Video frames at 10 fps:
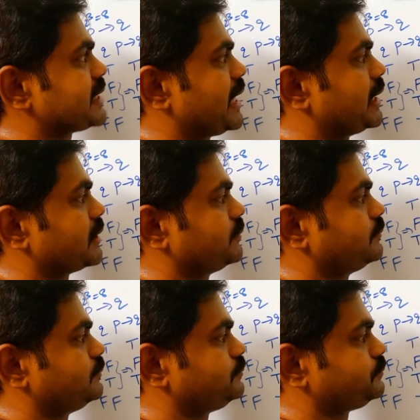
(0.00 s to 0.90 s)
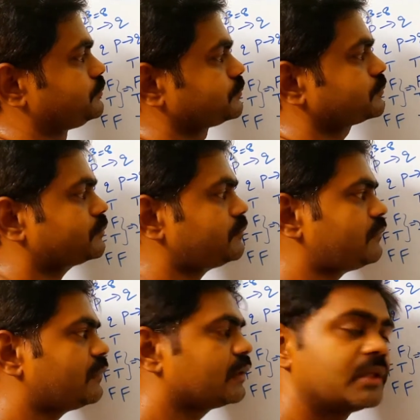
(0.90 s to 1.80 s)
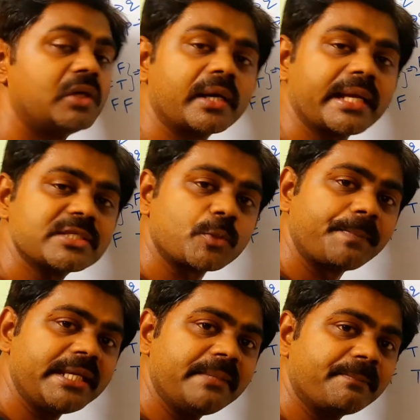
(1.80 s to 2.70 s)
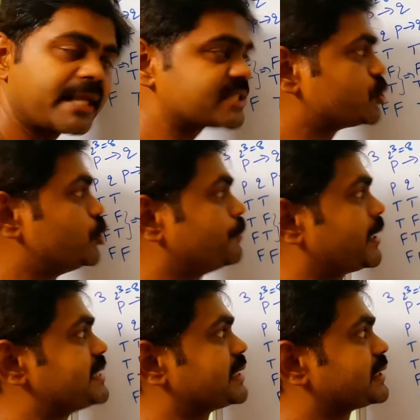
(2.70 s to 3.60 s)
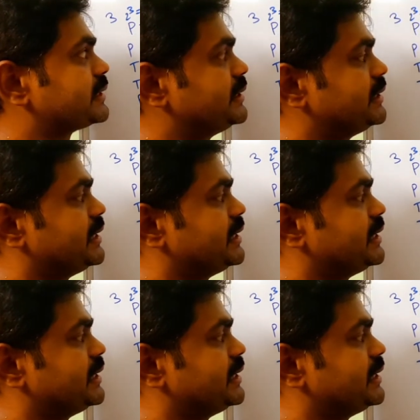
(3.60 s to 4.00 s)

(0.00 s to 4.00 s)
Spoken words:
R. Okay. So P implies Q implies R.